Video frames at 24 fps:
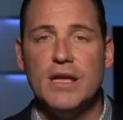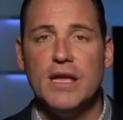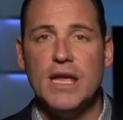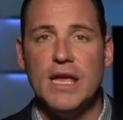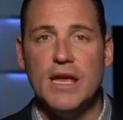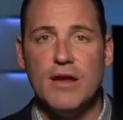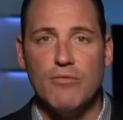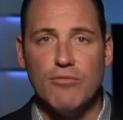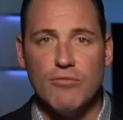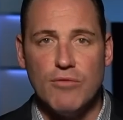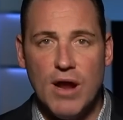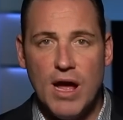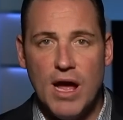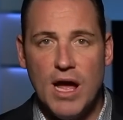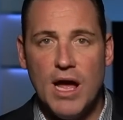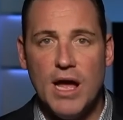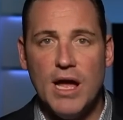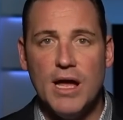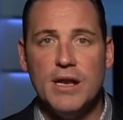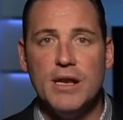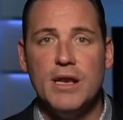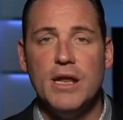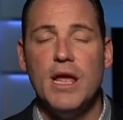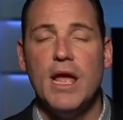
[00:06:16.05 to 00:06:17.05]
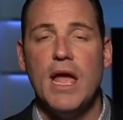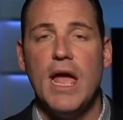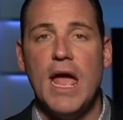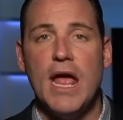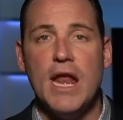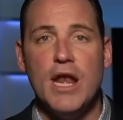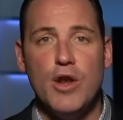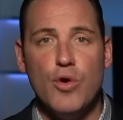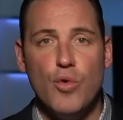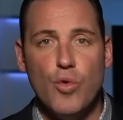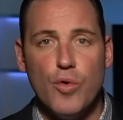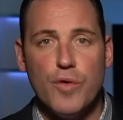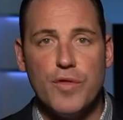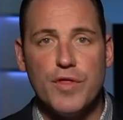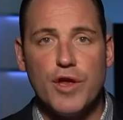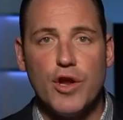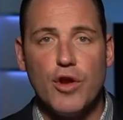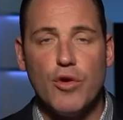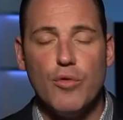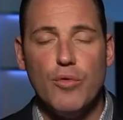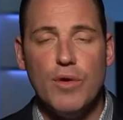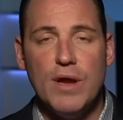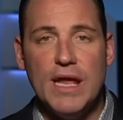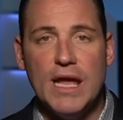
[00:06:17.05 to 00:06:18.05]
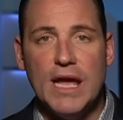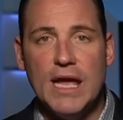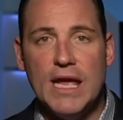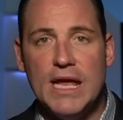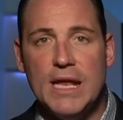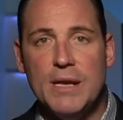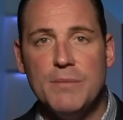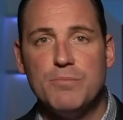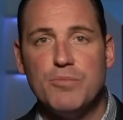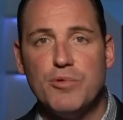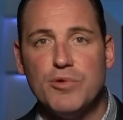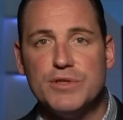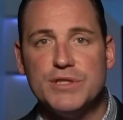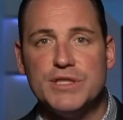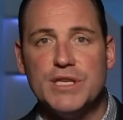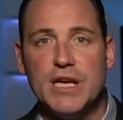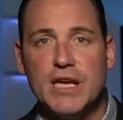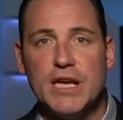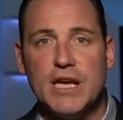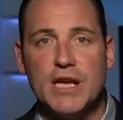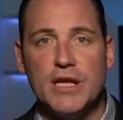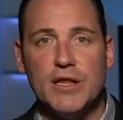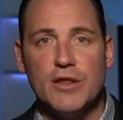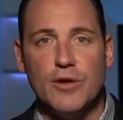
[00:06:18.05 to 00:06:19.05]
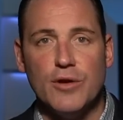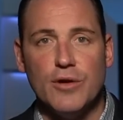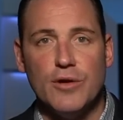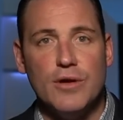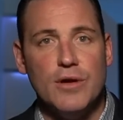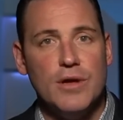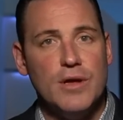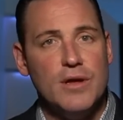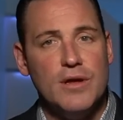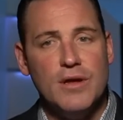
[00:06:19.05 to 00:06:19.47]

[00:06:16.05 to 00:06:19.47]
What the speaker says: Iran, and North Korea in particular,